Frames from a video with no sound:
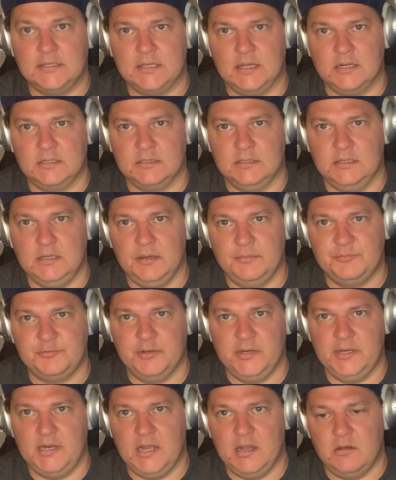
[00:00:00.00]
stocks on the
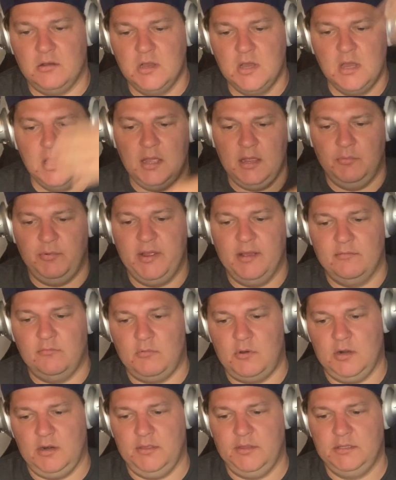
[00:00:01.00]
uptrend now, and we have
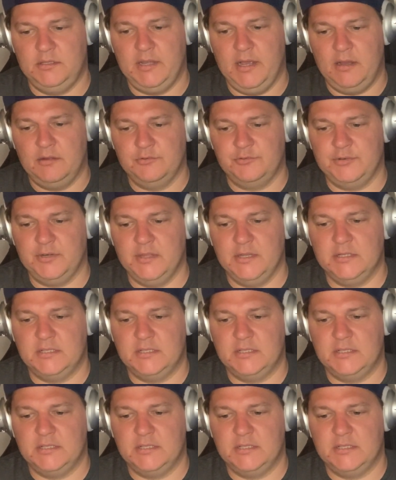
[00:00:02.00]
1 on the downtrend.